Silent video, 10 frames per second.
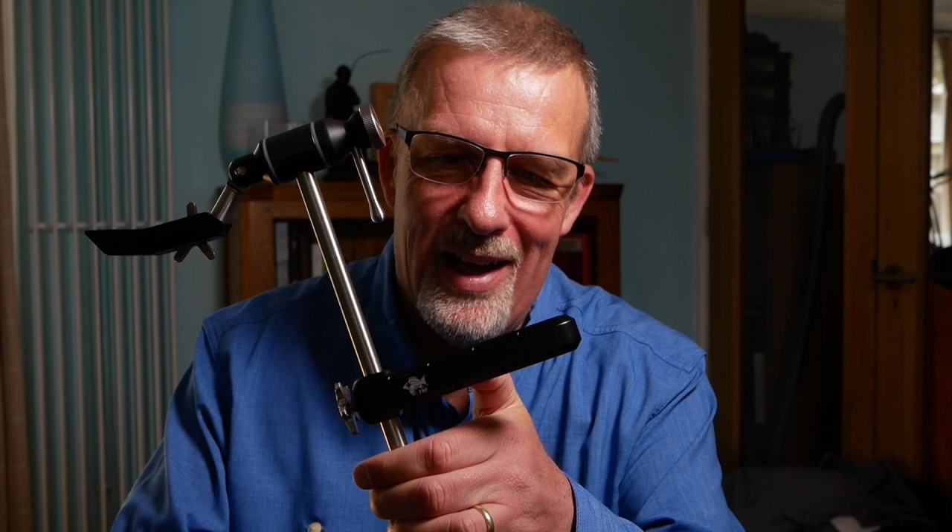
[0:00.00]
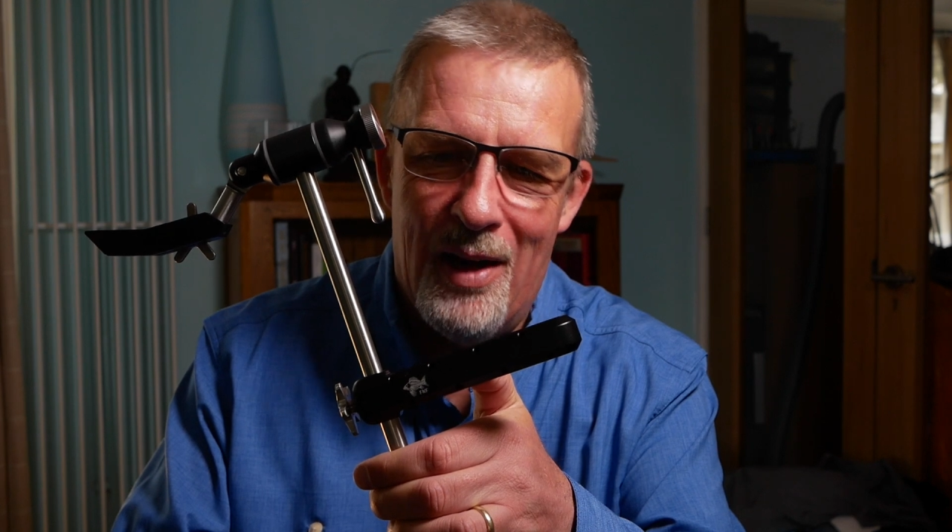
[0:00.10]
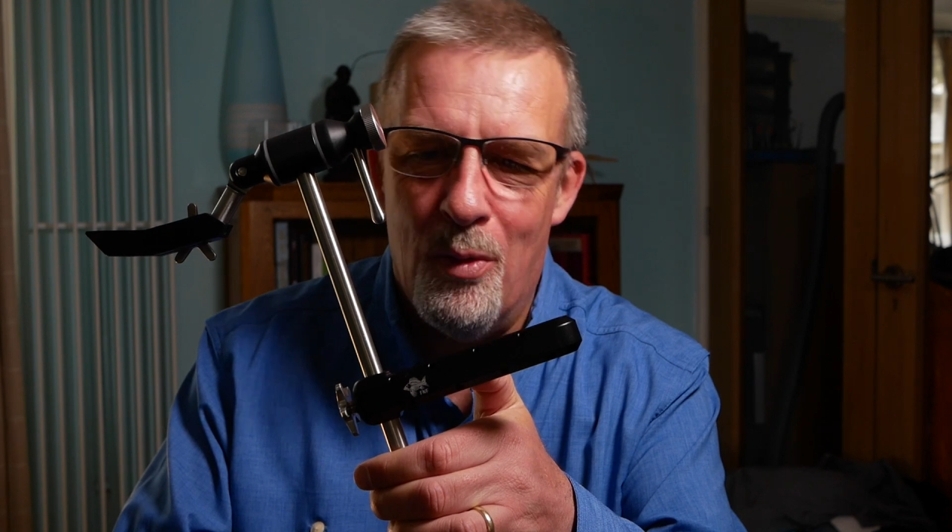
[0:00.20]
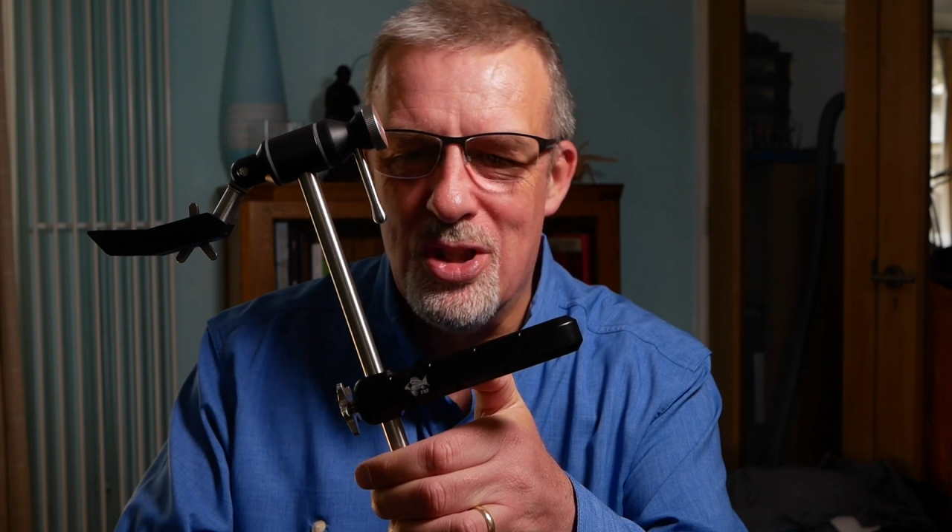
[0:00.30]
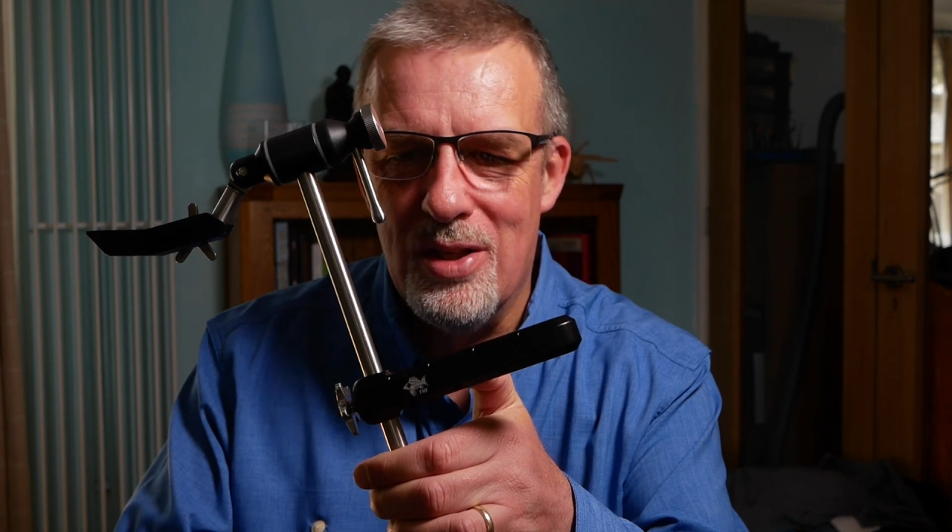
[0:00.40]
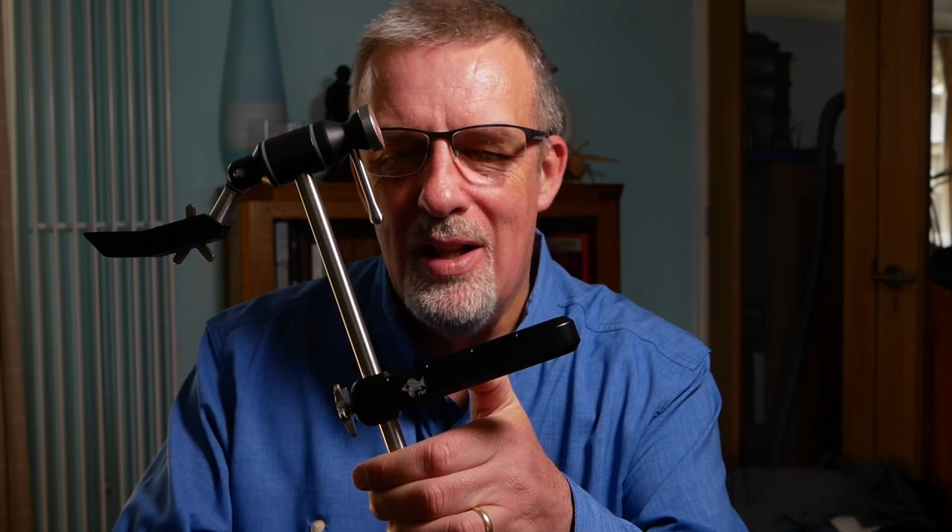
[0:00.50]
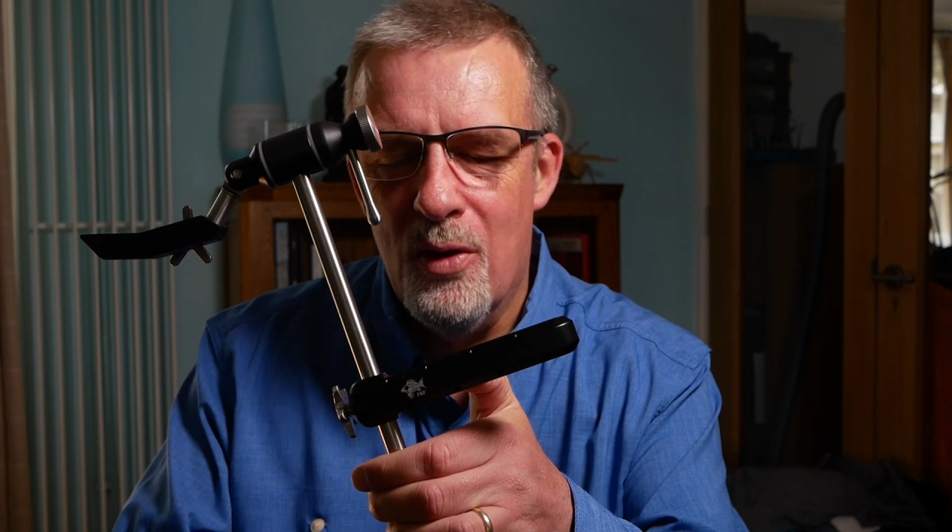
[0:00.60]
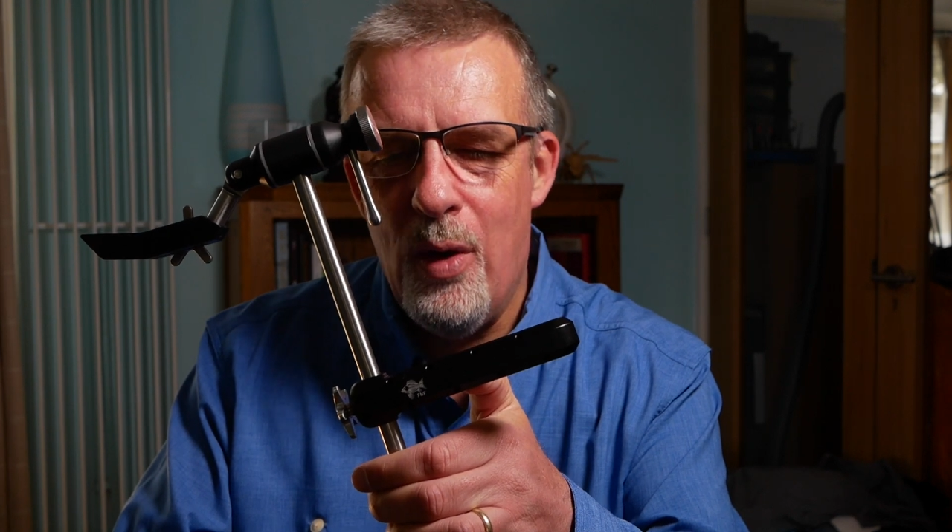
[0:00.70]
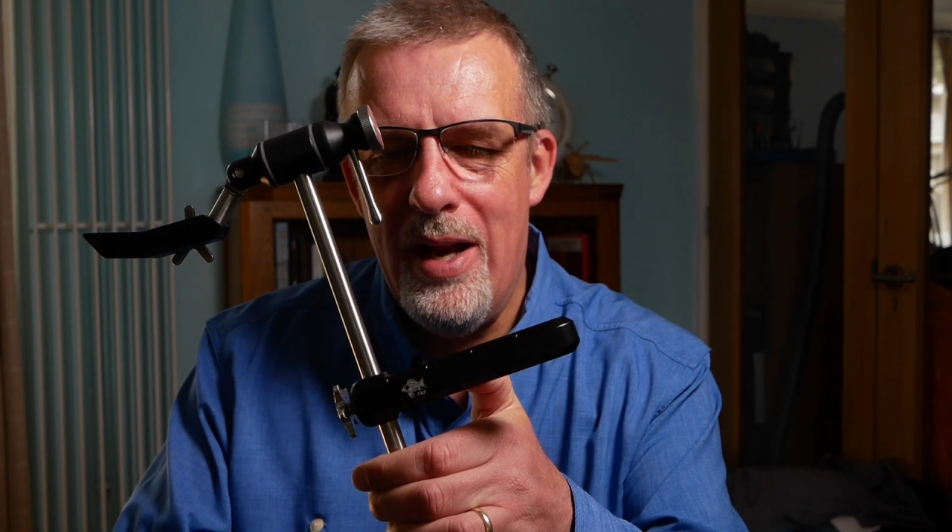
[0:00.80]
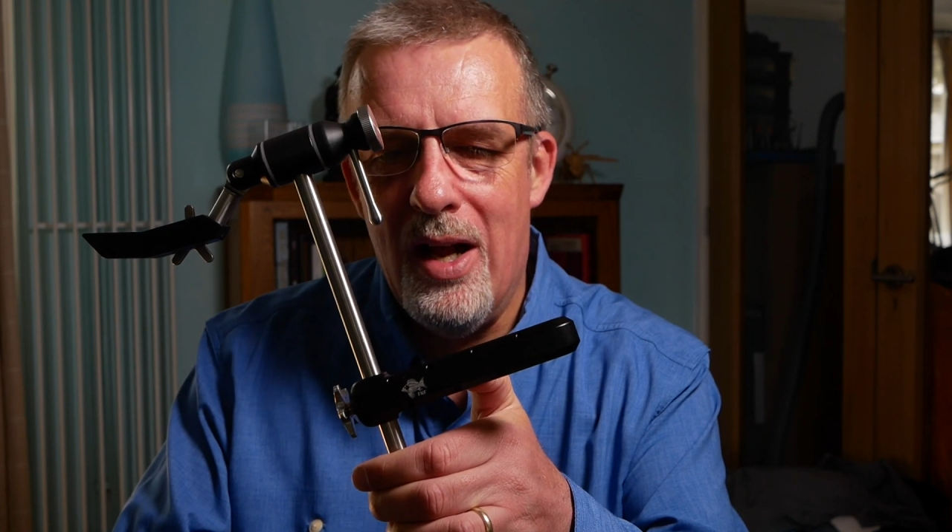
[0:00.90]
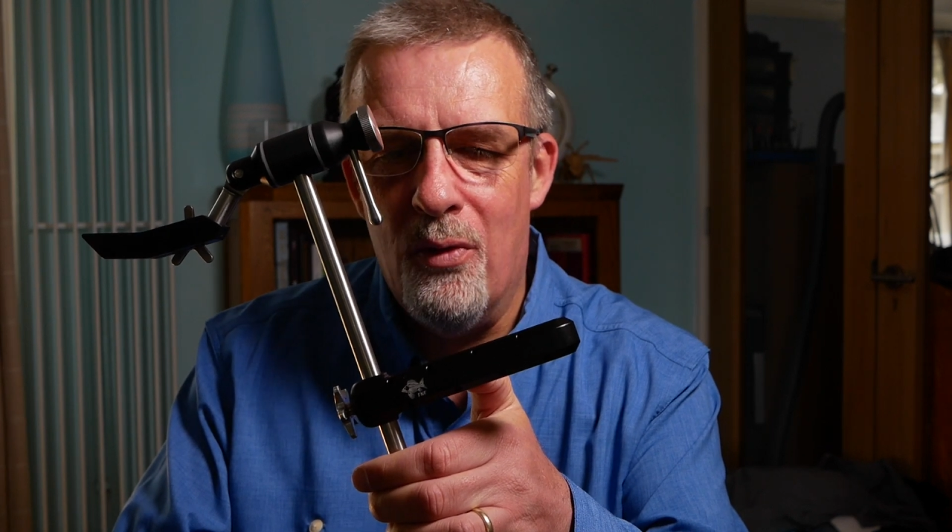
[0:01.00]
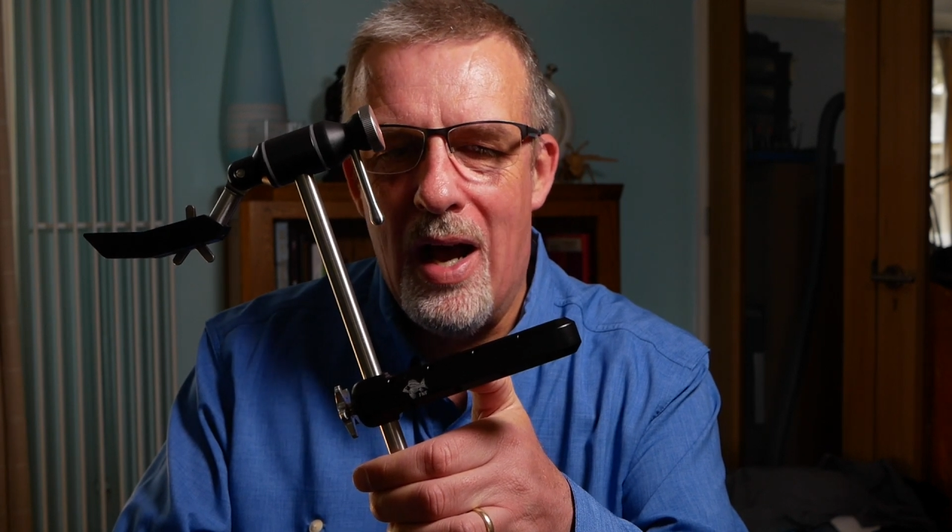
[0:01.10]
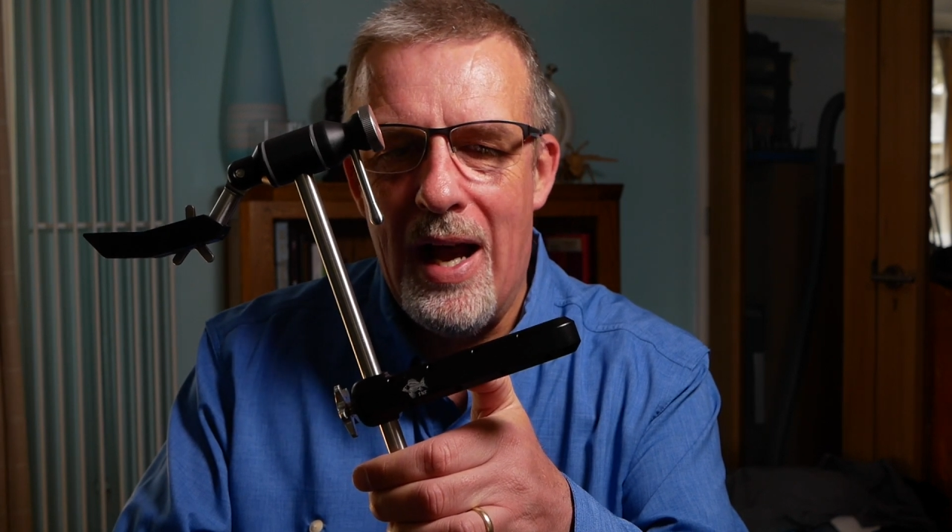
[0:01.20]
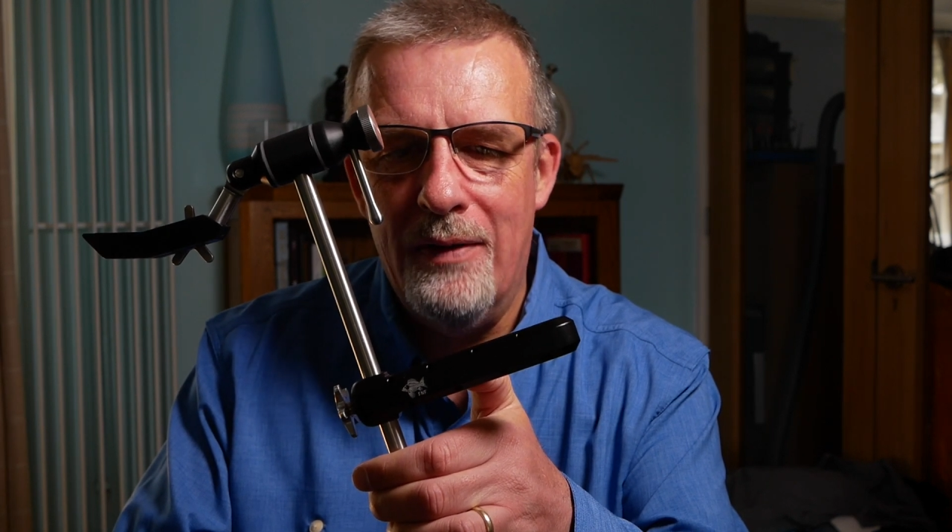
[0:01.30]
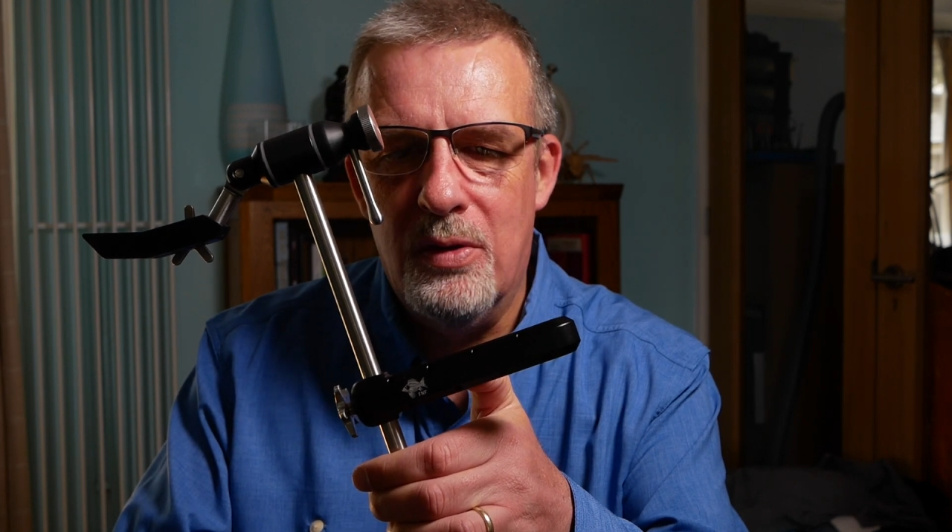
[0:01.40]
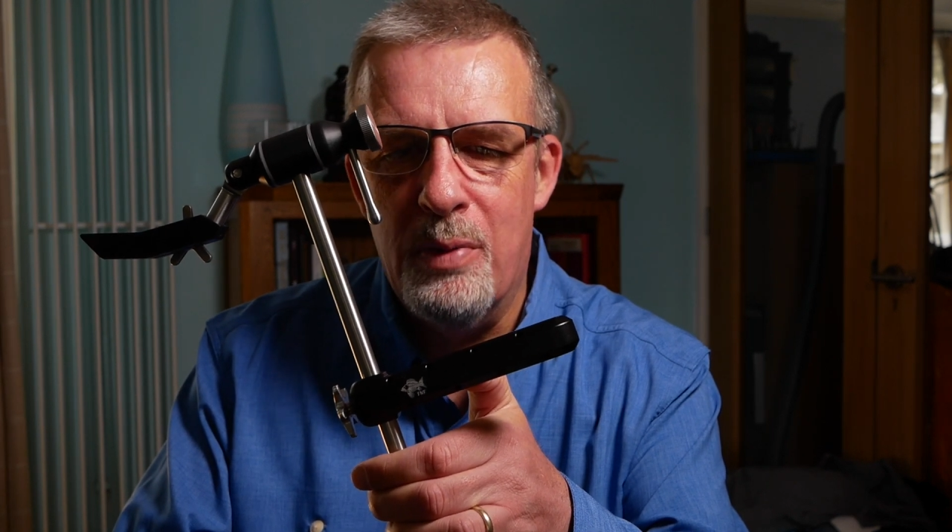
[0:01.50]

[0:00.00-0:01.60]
I was, when it arrived,